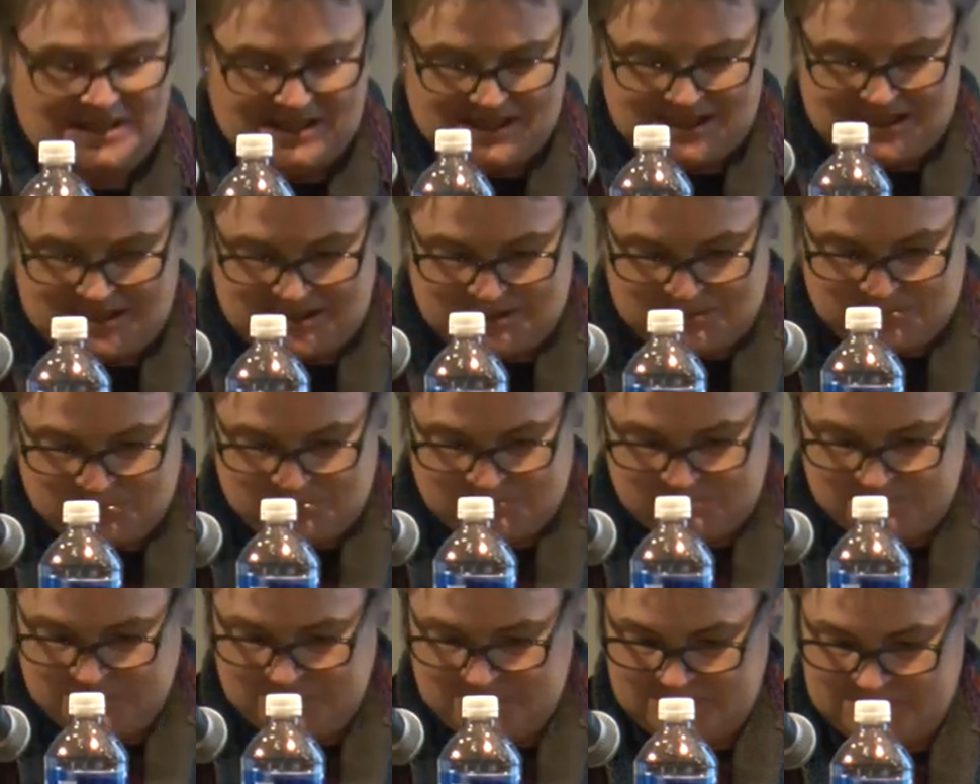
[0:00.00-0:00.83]

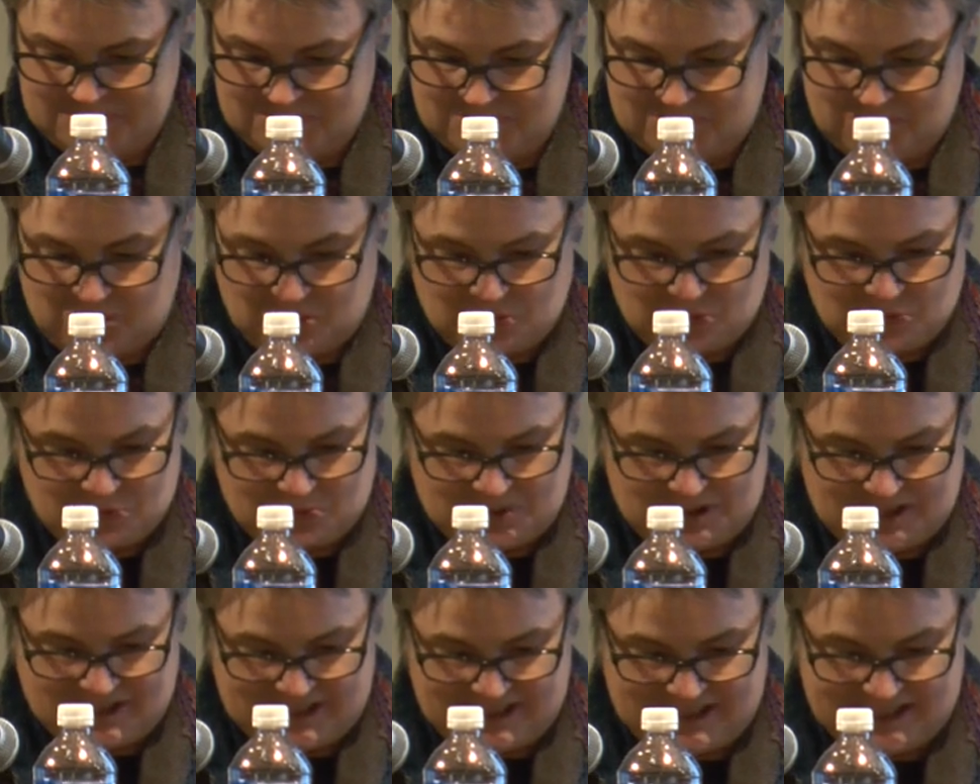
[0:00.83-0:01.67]
Um, so
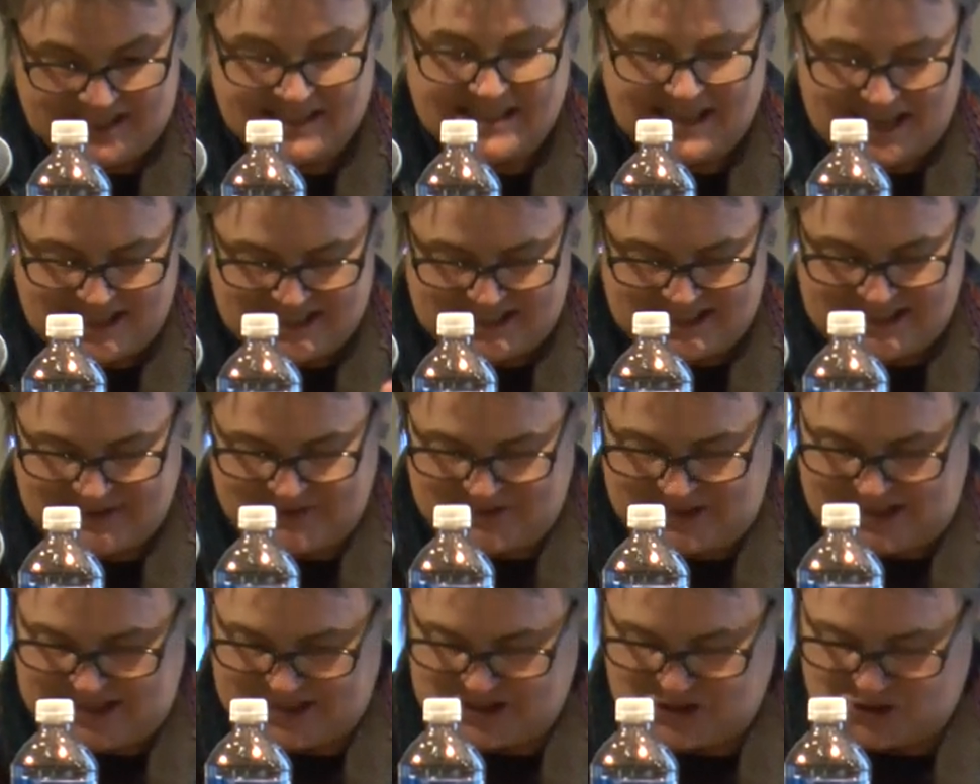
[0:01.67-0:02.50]
uh, it's nice to give
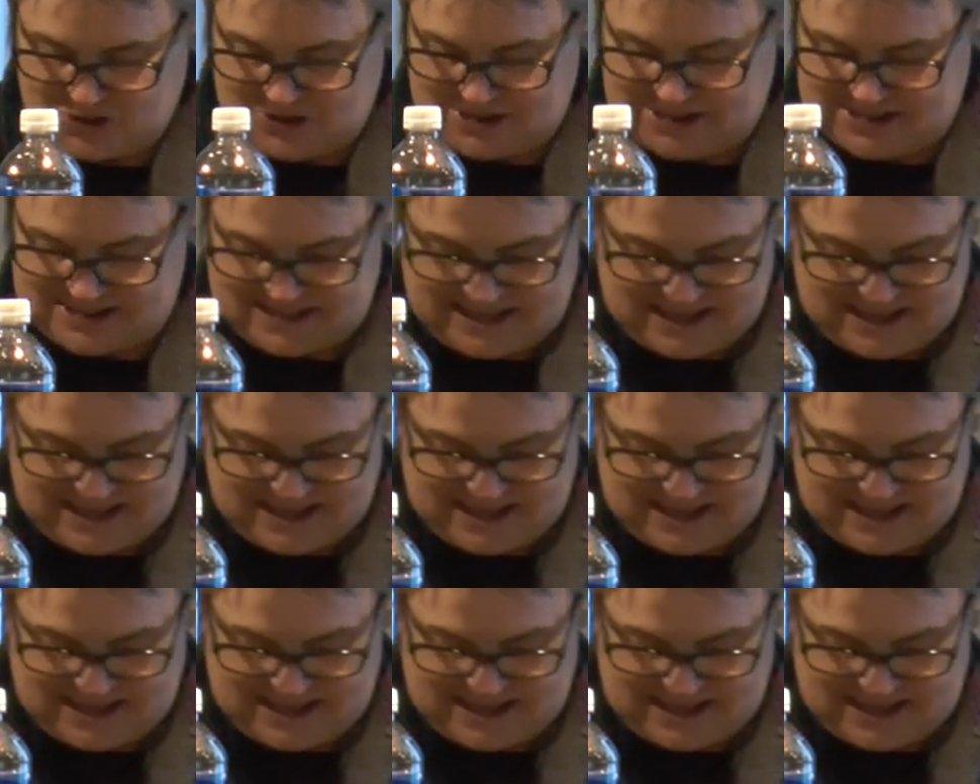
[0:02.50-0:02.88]
a lecture in his